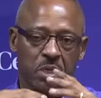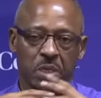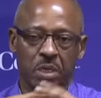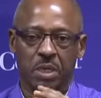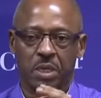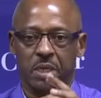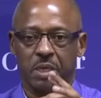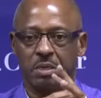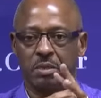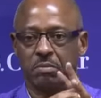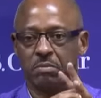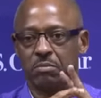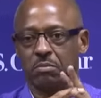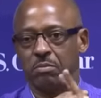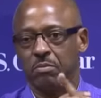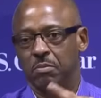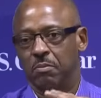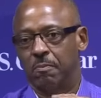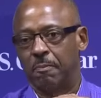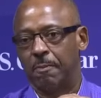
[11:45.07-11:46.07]

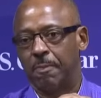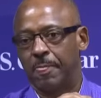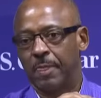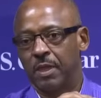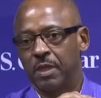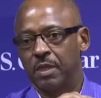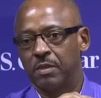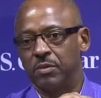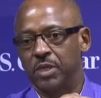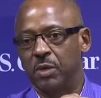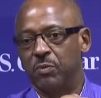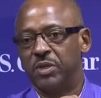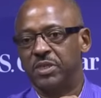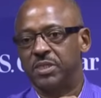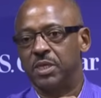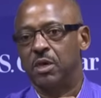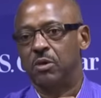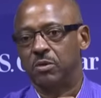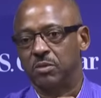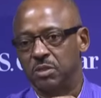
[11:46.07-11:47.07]
And then we
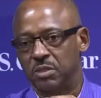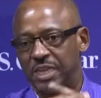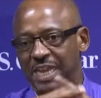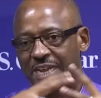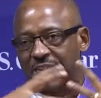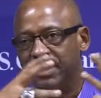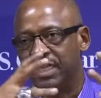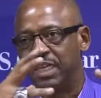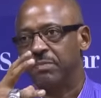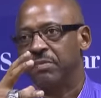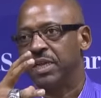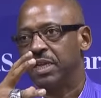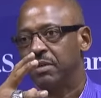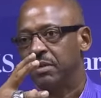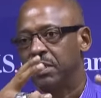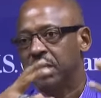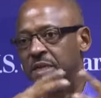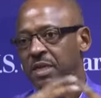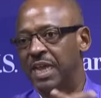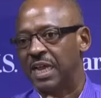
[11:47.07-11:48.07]
talk the academic,
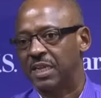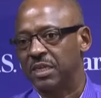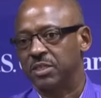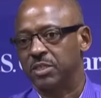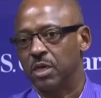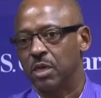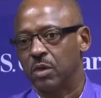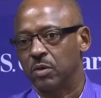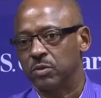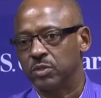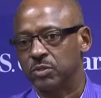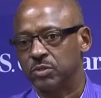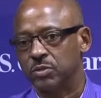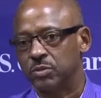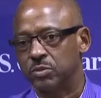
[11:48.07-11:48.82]
and I can talk,